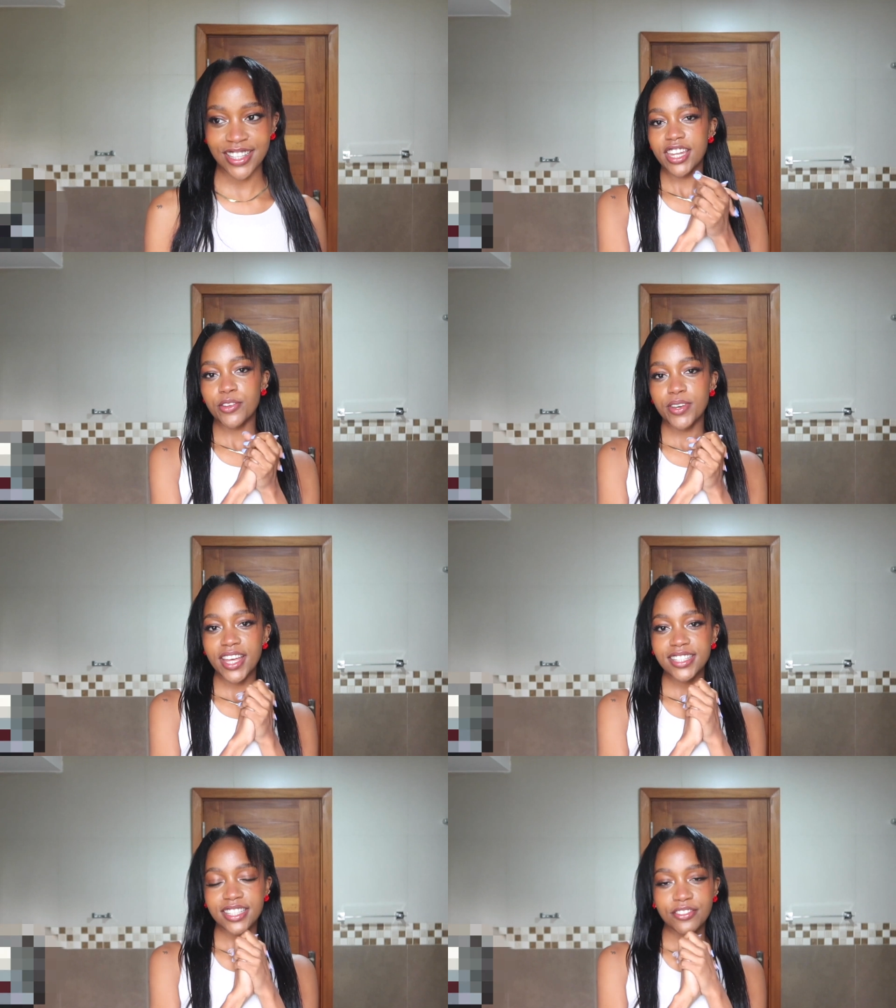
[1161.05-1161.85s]
Anyway,
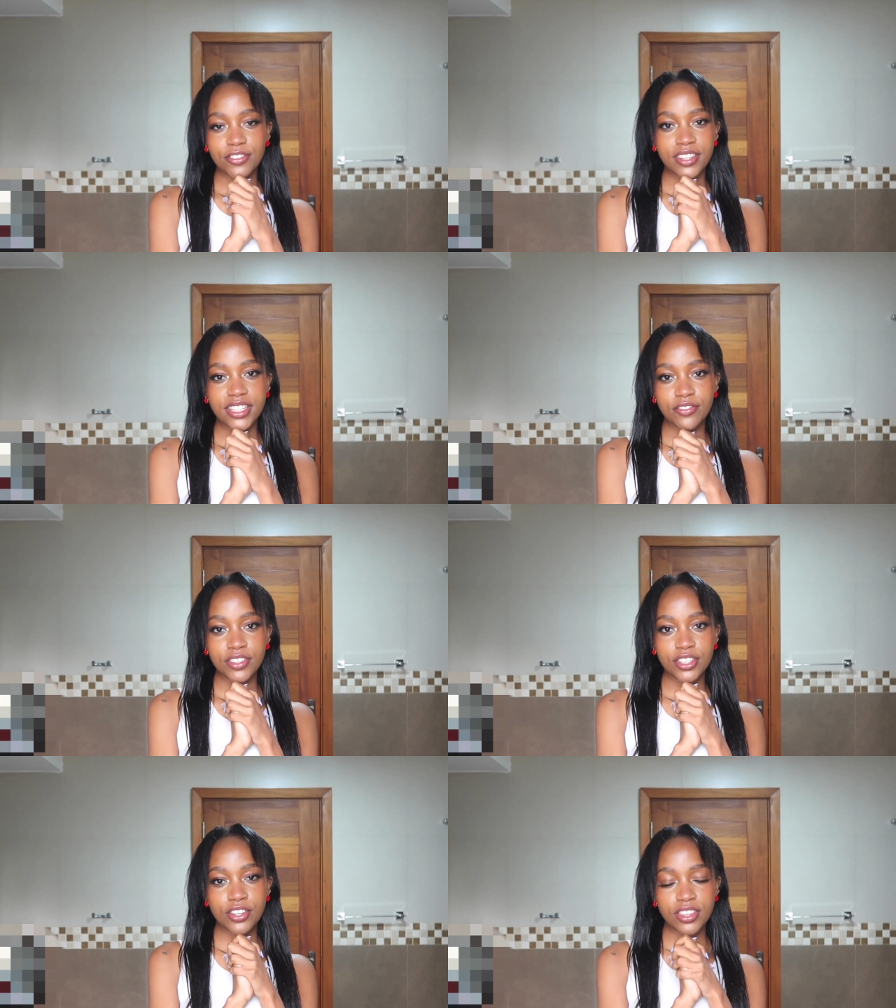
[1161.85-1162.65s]
that's it for this
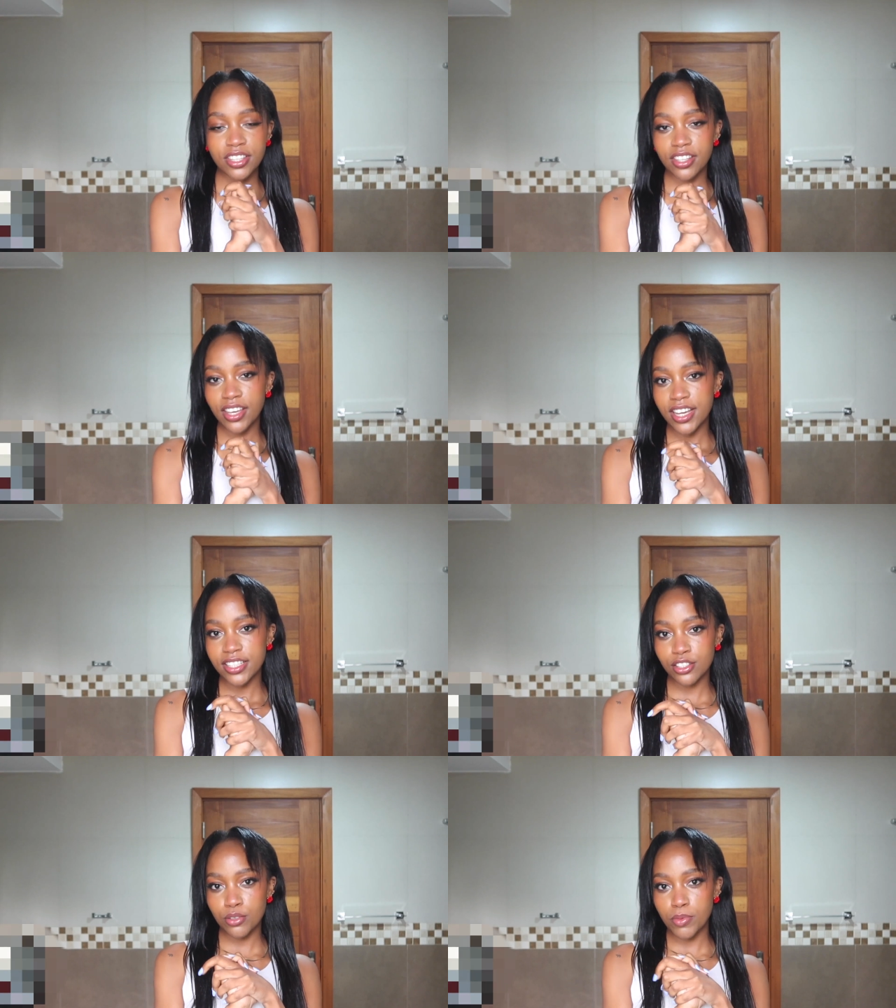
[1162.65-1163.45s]
video. Thank you
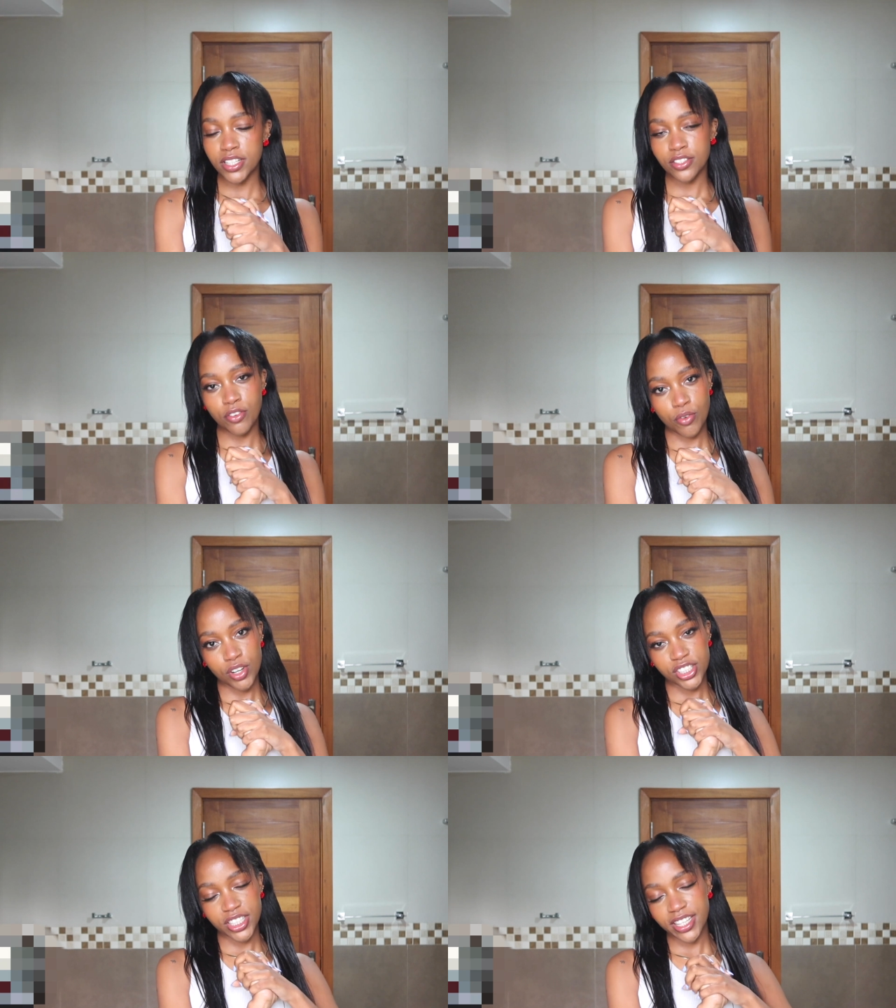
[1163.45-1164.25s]
guys so much for
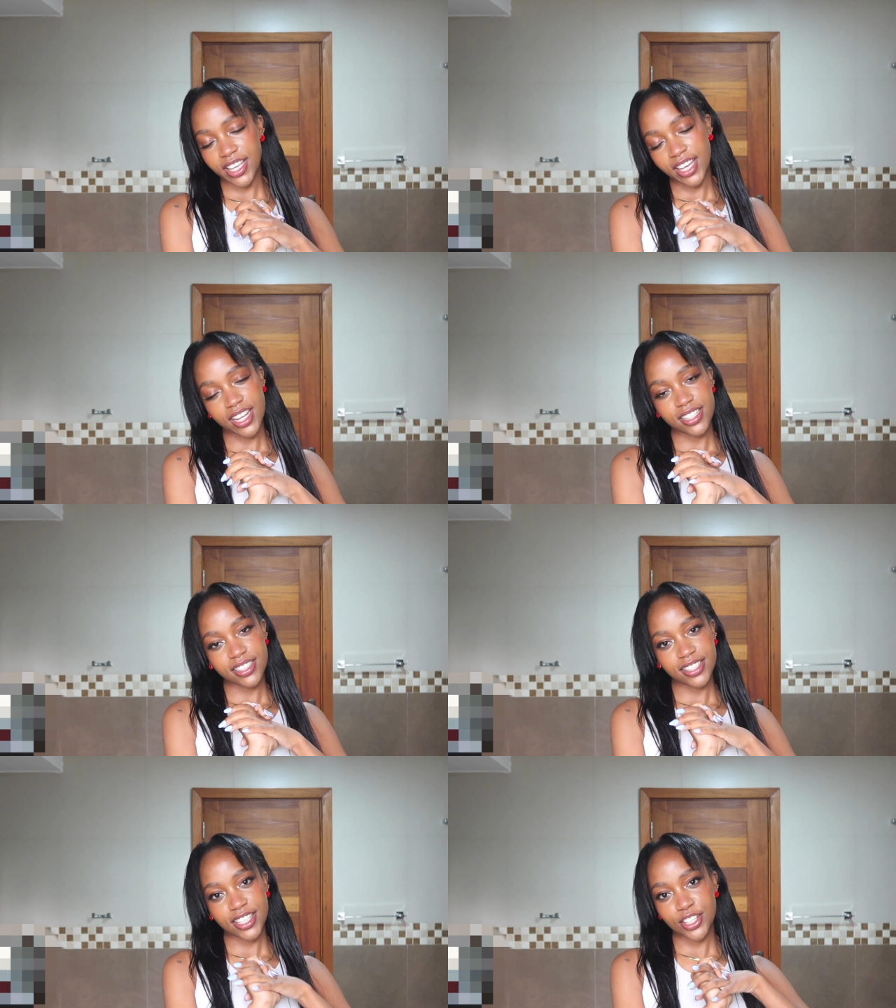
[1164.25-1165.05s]
watching and I'll
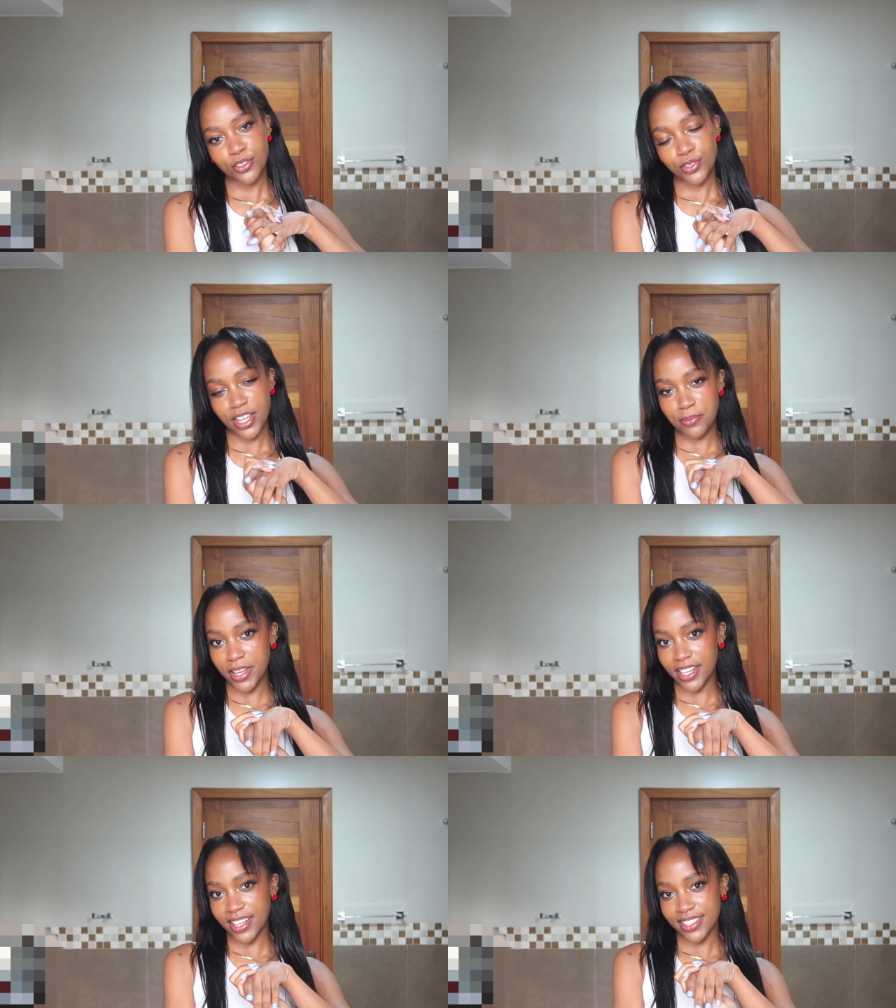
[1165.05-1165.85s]
see you in
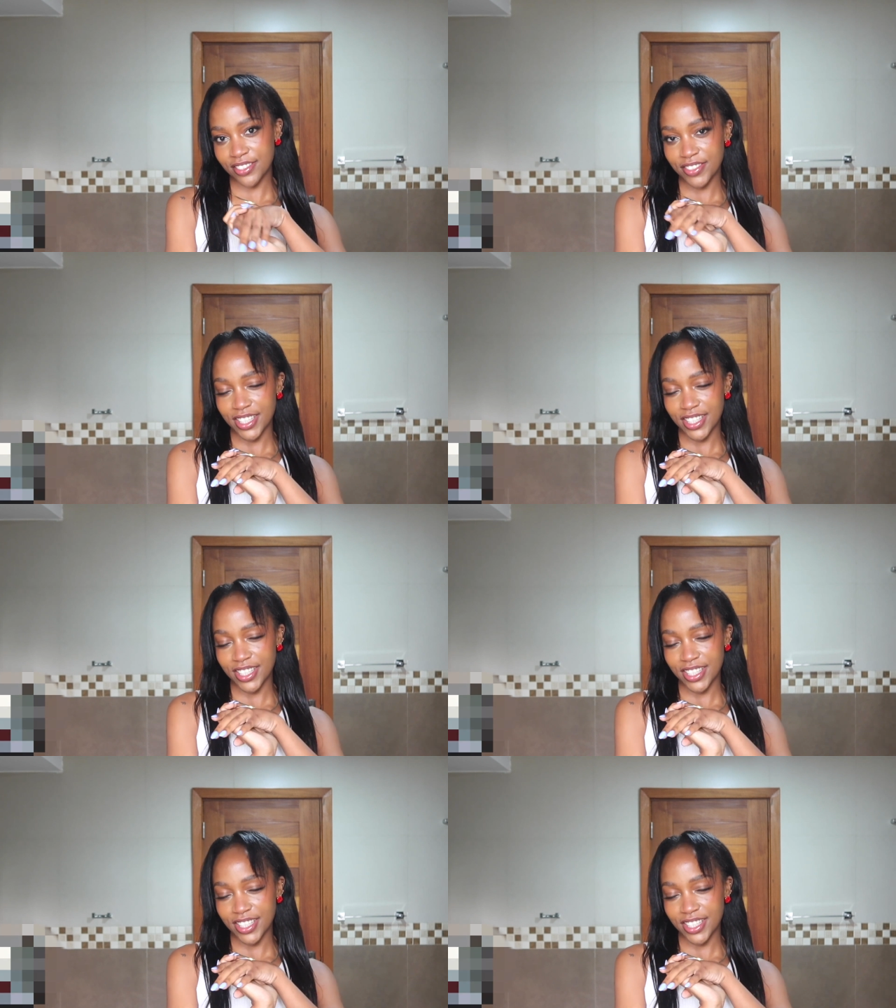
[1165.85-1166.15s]
my next